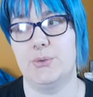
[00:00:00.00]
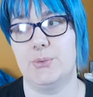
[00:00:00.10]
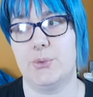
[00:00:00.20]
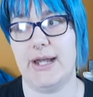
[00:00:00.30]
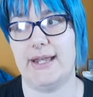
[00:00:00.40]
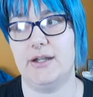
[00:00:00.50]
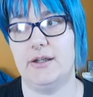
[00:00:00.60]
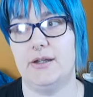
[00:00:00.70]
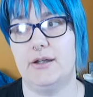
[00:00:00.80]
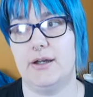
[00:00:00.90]
read
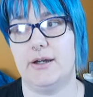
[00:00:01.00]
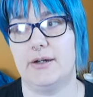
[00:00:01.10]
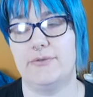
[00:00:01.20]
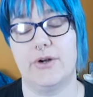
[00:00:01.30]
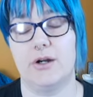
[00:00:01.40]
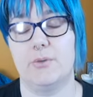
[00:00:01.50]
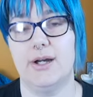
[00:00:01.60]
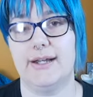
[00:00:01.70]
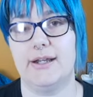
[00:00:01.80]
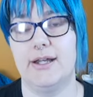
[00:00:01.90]
far and
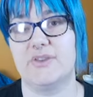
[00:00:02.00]
wide.